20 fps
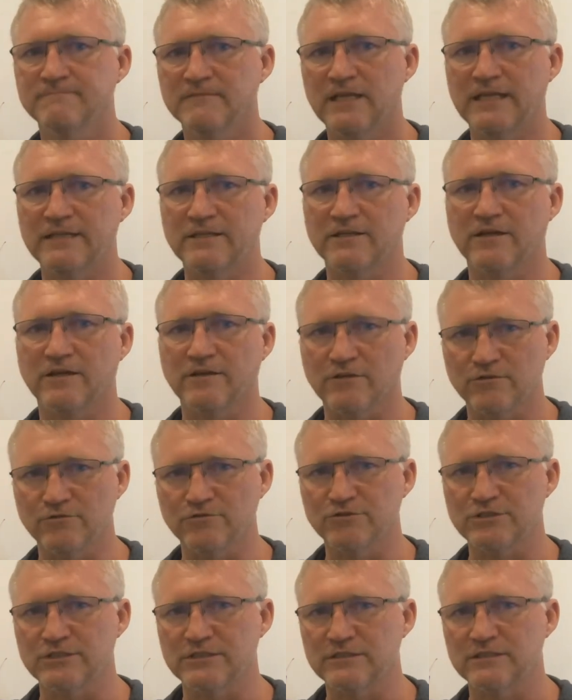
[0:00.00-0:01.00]
and the
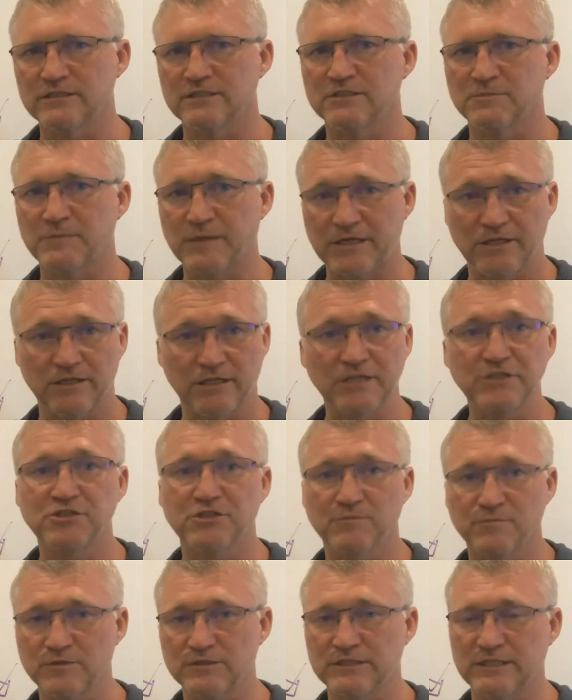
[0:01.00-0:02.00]
conclusions and
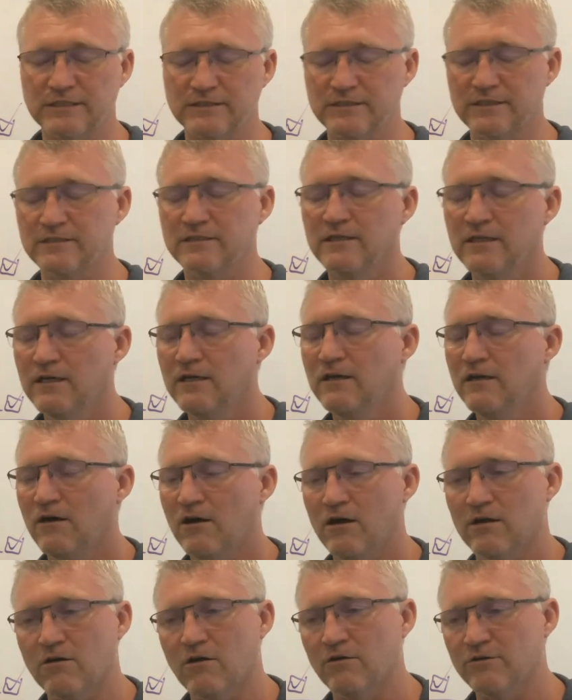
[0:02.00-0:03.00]
speculation presented
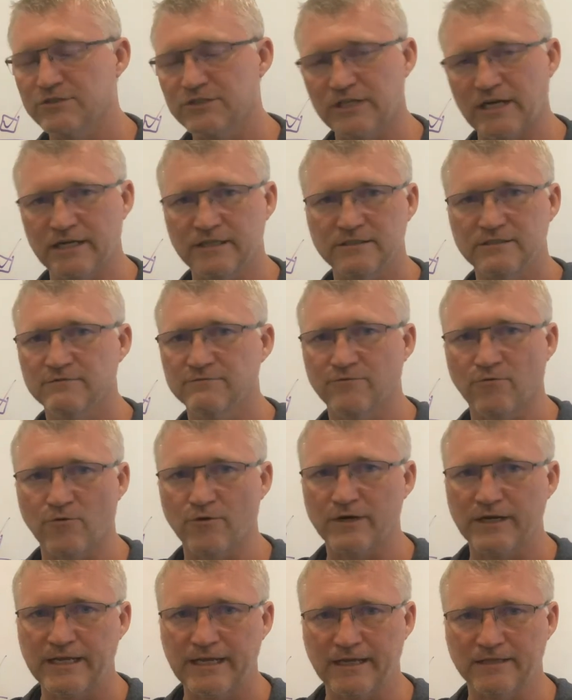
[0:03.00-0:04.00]
on all sides, for
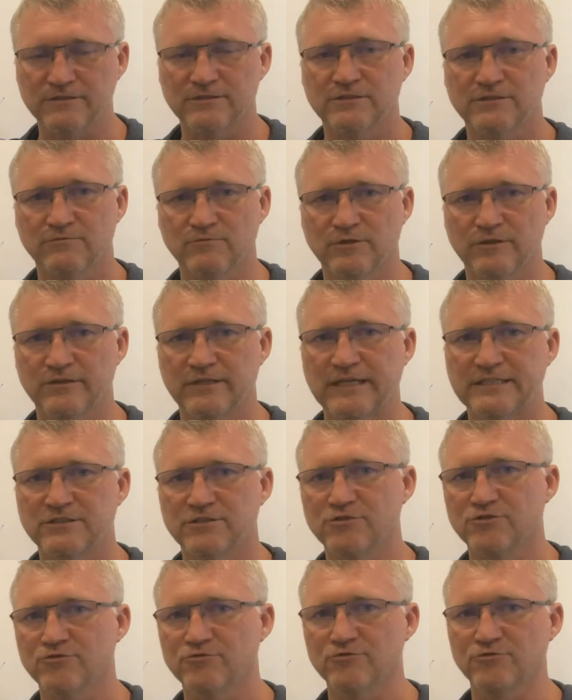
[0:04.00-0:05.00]
and against, whether that's
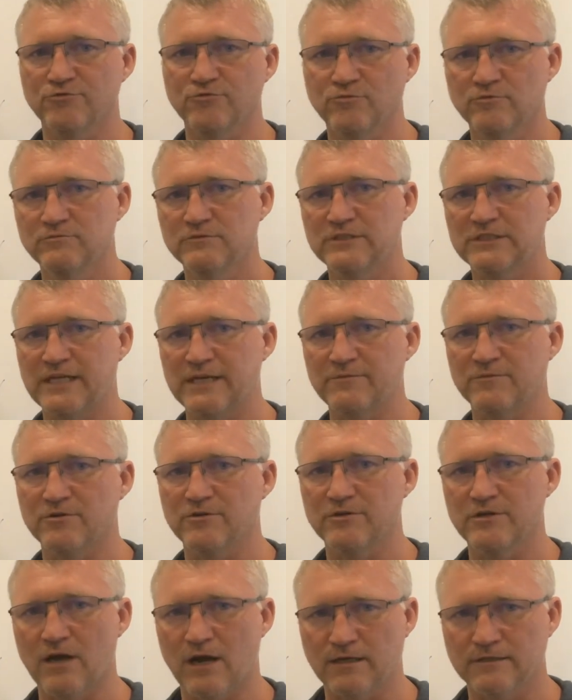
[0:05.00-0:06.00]
a true statement
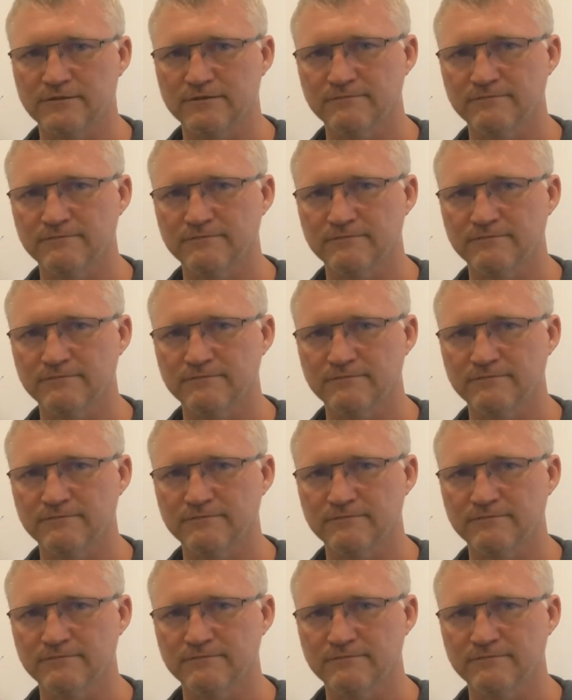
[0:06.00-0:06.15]
or not.